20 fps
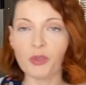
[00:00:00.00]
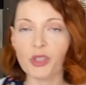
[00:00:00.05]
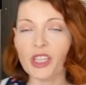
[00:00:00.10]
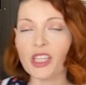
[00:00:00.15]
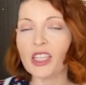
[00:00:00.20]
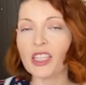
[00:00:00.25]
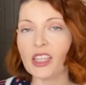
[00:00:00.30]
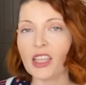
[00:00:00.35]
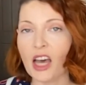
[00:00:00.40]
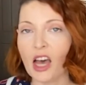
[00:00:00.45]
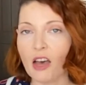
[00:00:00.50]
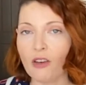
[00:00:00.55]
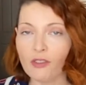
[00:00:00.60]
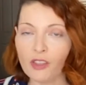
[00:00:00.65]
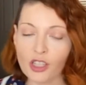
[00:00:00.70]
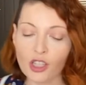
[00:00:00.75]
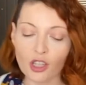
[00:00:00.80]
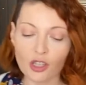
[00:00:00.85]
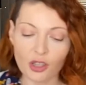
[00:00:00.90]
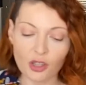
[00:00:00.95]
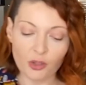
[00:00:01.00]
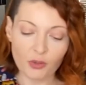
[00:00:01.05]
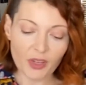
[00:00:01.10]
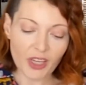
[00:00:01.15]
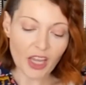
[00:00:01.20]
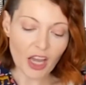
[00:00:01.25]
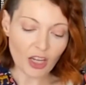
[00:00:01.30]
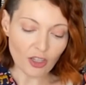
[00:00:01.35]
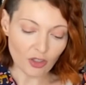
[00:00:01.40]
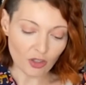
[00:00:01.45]
preheat the oven to
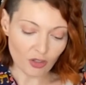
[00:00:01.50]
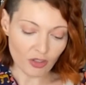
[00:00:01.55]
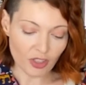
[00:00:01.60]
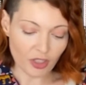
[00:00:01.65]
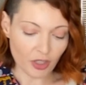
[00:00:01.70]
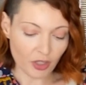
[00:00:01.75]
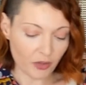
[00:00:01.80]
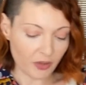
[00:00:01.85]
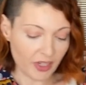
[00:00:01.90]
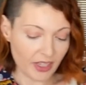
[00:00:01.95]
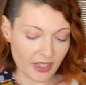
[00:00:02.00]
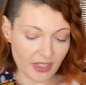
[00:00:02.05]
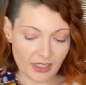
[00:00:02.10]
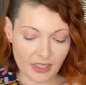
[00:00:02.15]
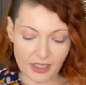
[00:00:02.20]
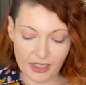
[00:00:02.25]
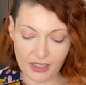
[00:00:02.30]
300 degrees.